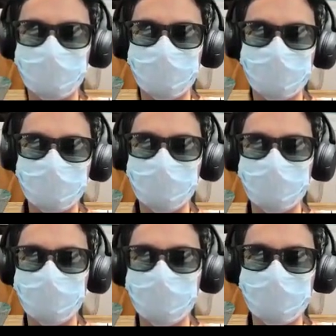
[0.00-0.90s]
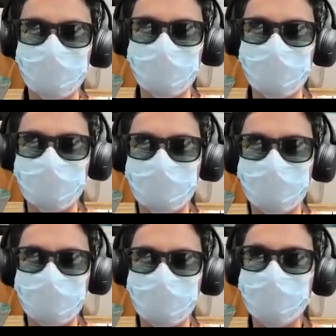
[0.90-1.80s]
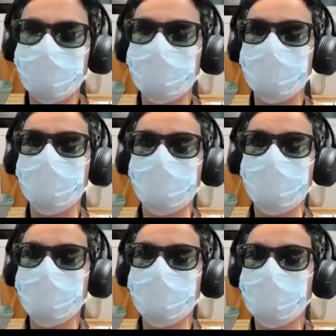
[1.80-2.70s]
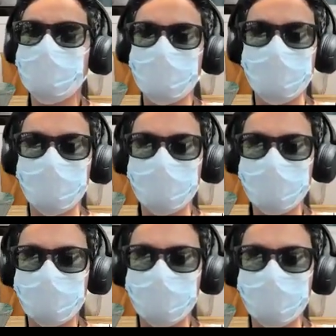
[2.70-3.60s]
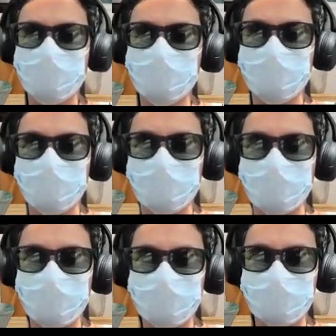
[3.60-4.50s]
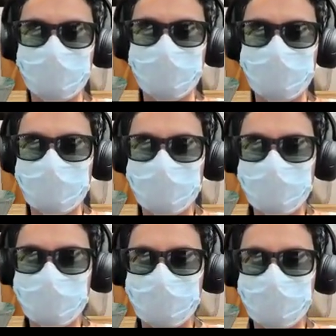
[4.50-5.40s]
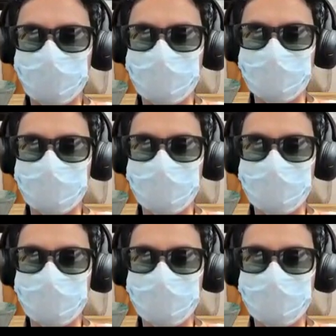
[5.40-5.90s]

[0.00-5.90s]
The person shown says nothing.